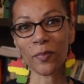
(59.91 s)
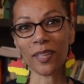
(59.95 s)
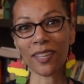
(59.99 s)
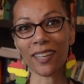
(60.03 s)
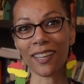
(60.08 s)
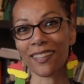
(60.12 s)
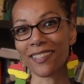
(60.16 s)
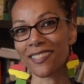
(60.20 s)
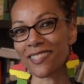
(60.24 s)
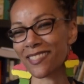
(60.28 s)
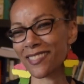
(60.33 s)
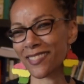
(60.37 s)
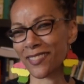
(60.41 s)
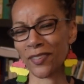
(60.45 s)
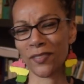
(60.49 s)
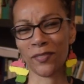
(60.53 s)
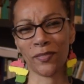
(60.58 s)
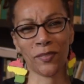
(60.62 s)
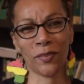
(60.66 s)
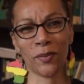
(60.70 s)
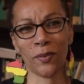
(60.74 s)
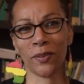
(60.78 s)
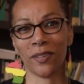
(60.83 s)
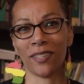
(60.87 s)
because
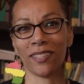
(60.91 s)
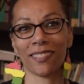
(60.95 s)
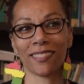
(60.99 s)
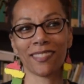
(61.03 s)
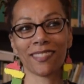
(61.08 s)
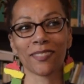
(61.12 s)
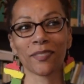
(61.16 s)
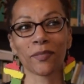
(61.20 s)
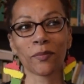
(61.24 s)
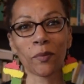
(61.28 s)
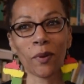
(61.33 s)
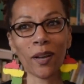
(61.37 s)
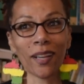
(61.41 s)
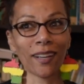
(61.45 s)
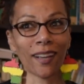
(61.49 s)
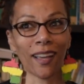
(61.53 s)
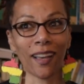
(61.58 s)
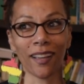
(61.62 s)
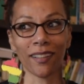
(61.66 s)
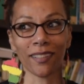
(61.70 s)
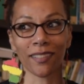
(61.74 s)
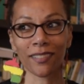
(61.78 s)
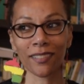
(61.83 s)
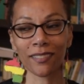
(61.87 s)
of course, why
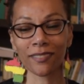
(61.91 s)
not?